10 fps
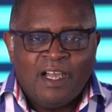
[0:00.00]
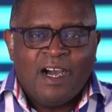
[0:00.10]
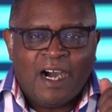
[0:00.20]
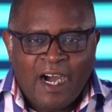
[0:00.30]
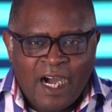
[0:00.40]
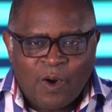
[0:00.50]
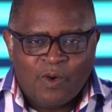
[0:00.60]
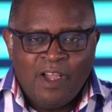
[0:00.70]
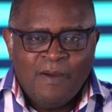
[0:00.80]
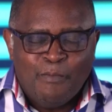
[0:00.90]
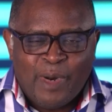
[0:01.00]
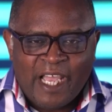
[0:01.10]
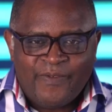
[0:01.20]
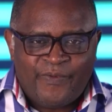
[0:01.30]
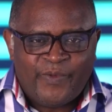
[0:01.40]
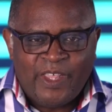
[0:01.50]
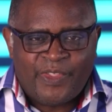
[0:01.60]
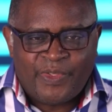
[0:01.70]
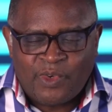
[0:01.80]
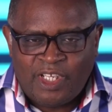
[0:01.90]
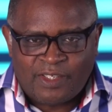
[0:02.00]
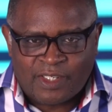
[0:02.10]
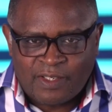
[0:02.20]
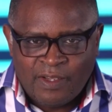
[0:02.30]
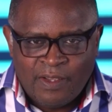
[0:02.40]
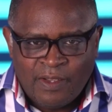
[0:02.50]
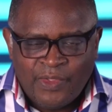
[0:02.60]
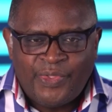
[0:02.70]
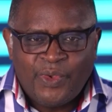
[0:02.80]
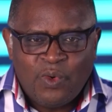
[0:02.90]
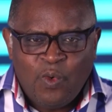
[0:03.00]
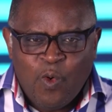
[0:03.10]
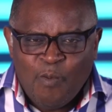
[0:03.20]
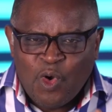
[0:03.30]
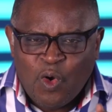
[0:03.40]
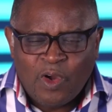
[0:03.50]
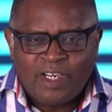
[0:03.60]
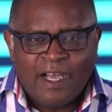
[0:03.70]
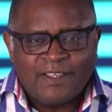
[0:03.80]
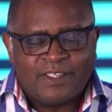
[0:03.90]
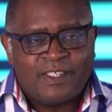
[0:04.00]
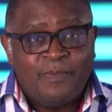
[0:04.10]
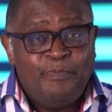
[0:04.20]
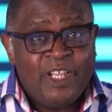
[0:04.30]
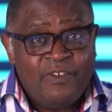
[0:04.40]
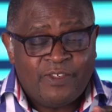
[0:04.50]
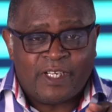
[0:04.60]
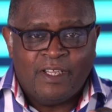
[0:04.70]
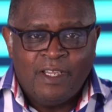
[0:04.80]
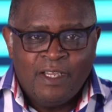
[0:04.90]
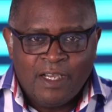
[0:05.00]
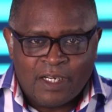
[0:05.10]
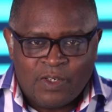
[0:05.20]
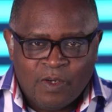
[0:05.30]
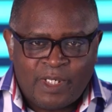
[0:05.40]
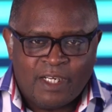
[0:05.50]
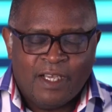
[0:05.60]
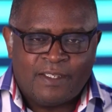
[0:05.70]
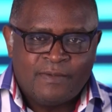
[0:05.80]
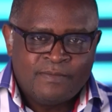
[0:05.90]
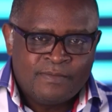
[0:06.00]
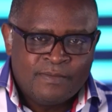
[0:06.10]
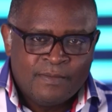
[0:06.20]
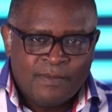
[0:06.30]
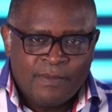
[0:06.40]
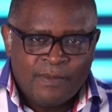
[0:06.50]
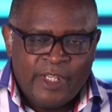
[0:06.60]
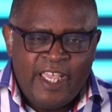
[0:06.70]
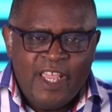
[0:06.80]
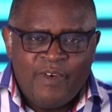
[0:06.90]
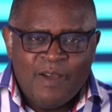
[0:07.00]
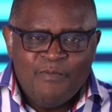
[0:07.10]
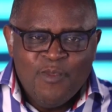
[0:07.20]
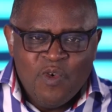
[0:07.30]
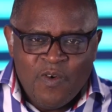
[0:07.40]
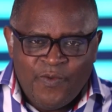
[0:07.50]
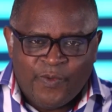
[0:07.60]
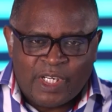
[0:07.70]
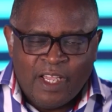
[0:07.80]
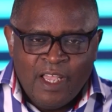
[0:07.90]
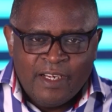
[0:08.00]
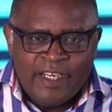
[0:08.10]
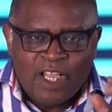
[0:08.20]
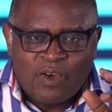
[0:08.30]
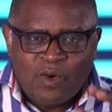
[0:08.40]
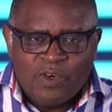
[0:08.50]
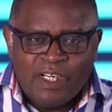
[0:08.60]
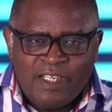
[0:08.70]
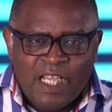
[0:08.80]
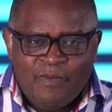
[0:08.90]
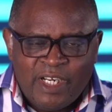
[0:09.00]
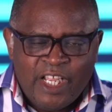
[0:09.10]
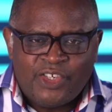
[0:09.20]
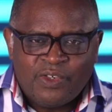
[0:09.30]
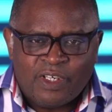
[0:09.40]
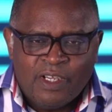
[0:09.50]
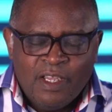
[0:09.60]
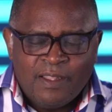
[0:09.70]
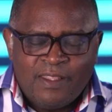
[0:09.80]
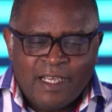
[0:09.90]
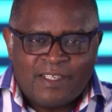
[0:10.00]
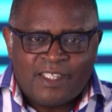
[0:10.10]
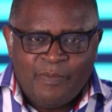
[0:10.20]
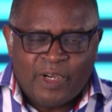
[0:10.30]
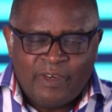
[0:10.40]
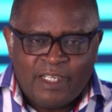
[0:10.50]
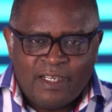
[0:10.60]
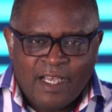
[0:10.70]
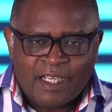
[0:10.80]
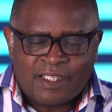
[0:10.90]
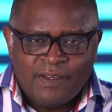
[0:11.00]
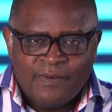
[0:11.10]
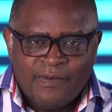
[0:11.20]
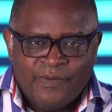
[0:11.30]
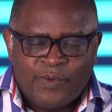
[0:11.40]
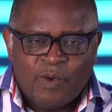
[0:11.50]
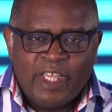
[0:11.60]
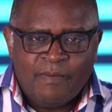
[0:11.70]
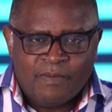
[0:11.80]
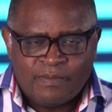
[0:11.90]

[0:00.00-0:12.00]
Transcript: How? By faith through Jesus, through whom God has spiritually adopted us. He removed the condemnation that separated us from Him.